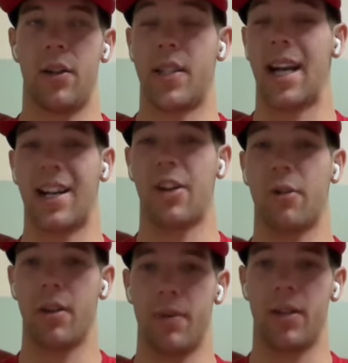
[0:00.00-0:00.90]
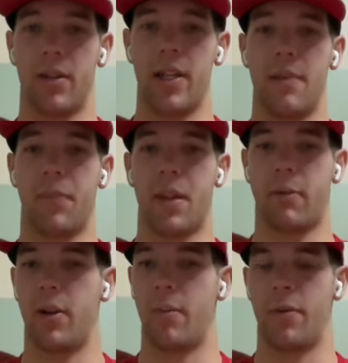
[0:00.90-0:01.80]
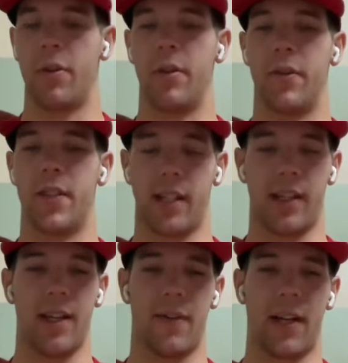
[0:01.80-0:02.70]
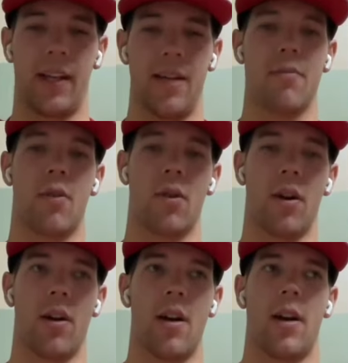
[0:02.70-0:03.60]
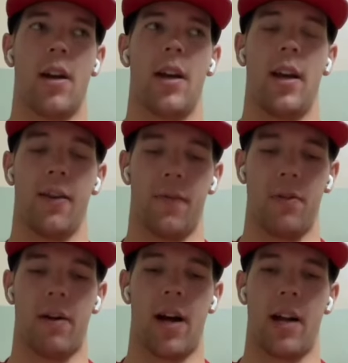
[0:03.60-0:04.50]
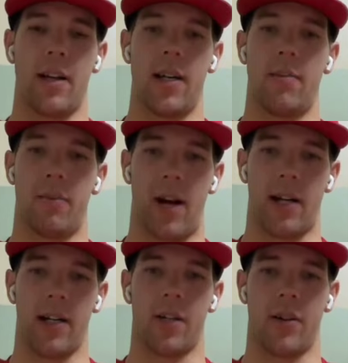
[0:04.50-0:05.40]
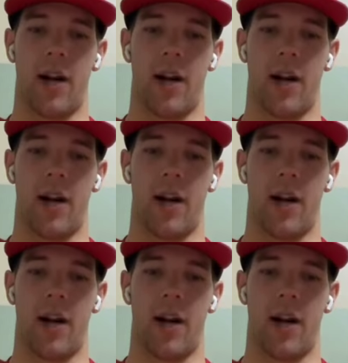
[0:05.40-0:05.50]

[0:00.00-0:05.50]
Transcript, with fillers: your technical ability will improve significantly more if you ride and practice